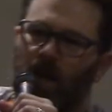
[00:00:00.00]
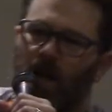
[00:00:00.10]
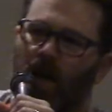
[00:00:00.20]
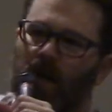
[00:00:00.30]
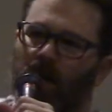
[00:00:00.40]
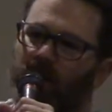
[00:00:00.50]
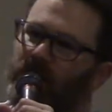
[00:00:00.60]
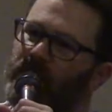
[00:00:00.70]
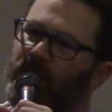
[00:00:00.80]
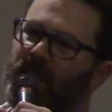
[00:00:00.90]

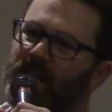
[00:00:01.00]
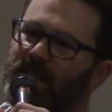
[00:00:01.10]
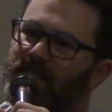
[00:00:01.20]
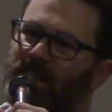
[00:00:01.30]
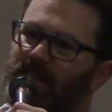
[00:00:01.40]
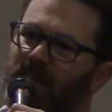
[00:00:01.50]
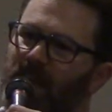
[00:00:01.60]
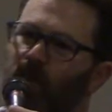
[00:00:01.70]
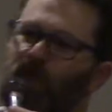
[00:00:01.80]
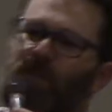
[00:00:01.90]
uh, the things,
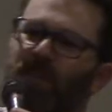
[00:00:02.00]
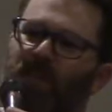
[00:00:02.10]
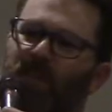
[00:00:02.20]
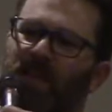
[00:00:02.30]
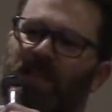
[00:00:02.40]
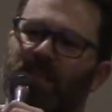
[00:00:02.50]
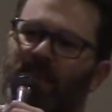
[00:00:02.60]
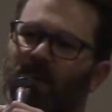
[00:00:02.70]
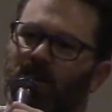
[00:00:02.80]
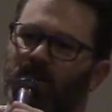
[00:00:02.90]
and when you say the things the
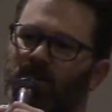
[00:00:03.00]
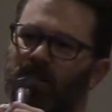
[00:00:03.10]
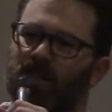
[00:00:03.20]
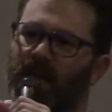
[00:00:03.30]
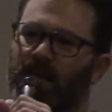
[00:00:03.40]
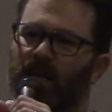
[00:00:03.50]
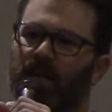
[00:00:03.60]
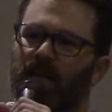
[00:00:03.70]
characters say,